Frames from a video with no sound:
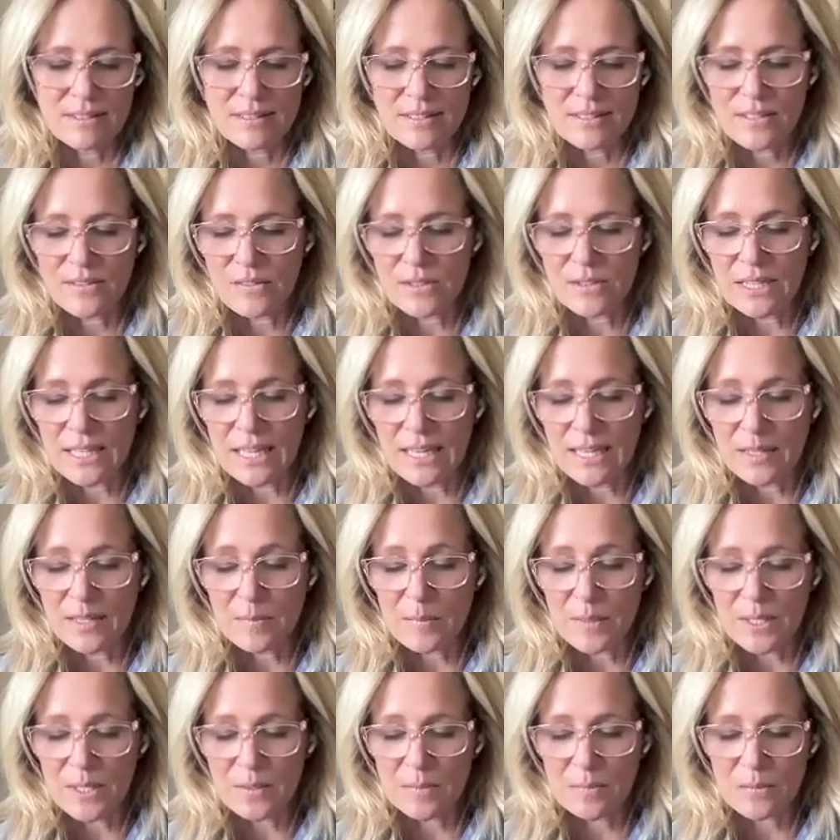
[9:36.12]
sense of
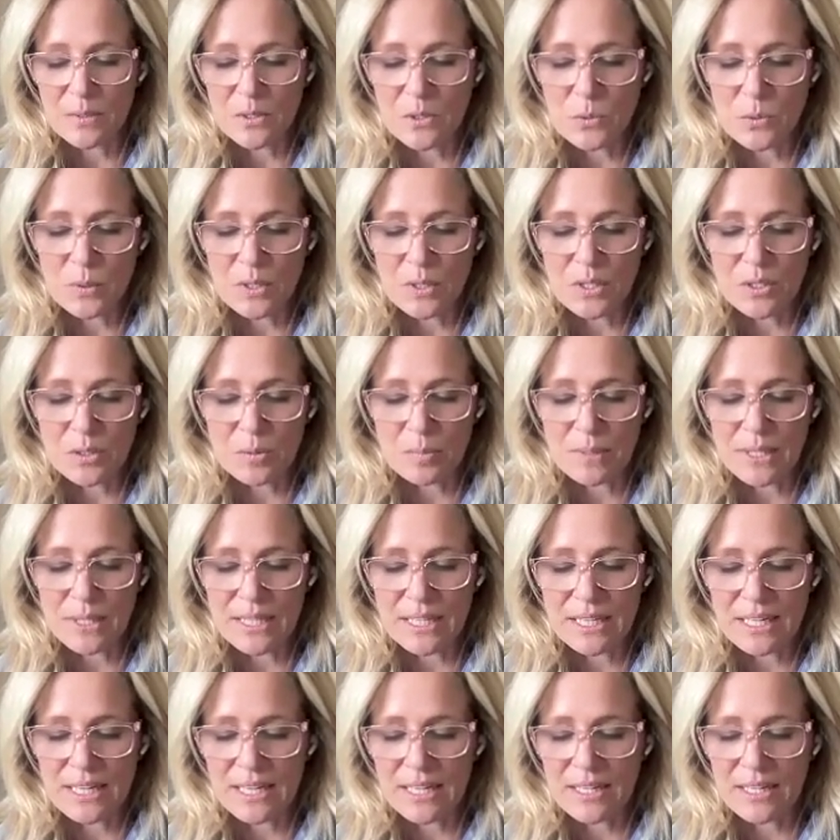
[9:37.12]
alignment between your
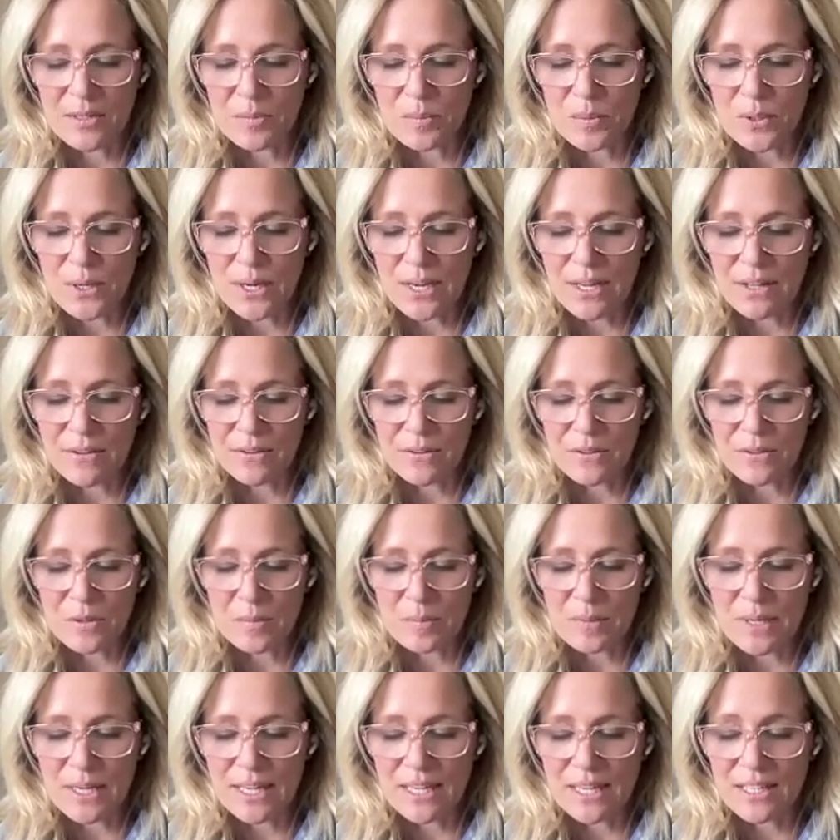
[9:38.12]
body, your breath,
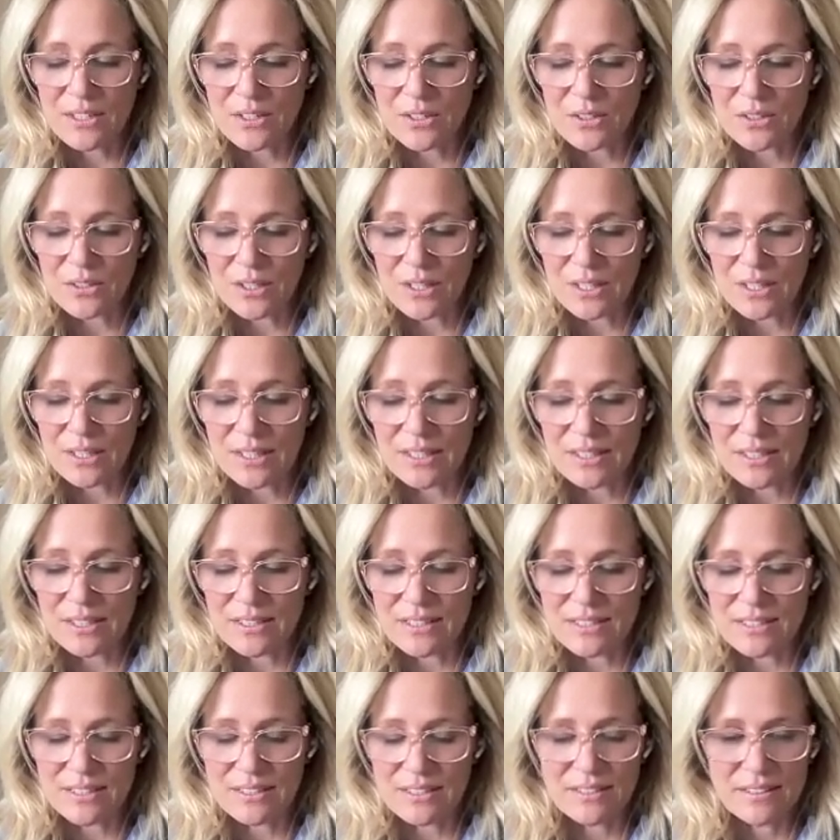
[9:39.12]
your mind, your
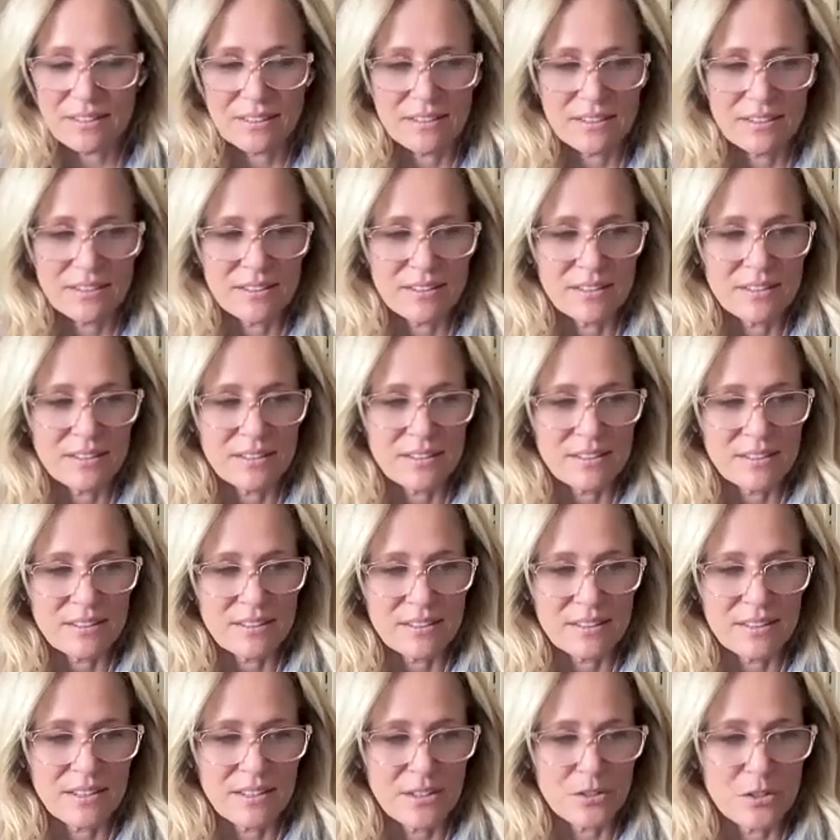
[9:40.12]
heart,
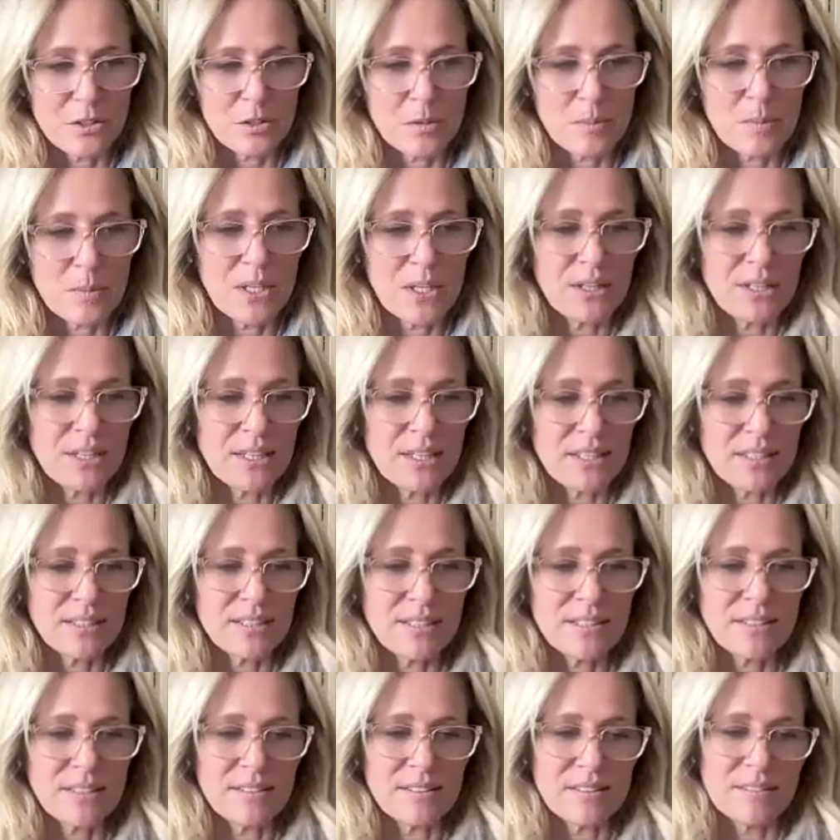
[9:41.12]
and your
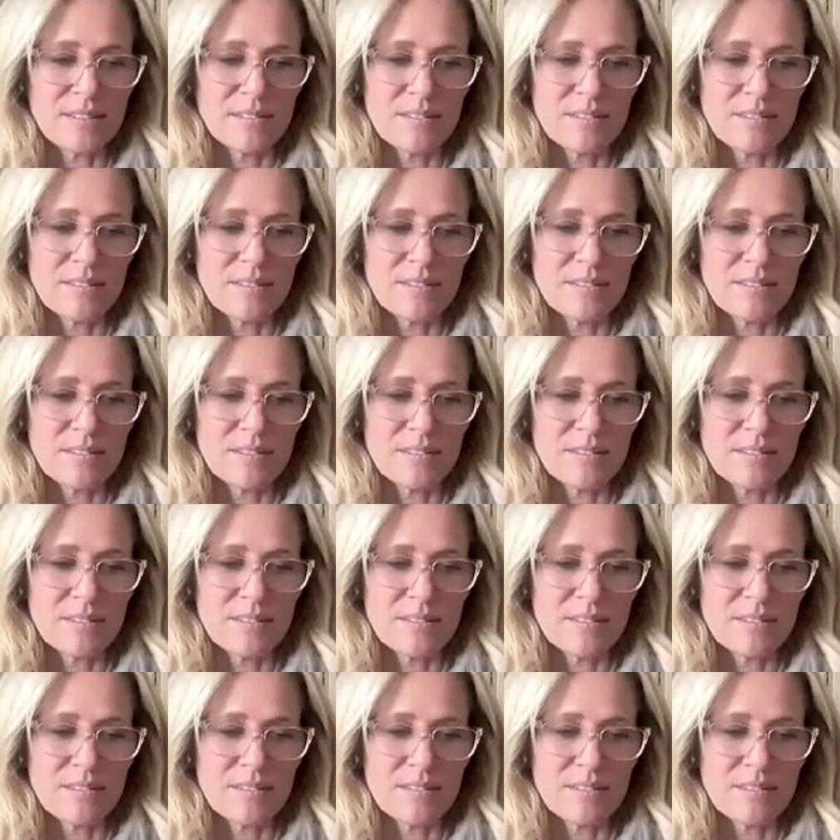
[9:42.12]
spirit.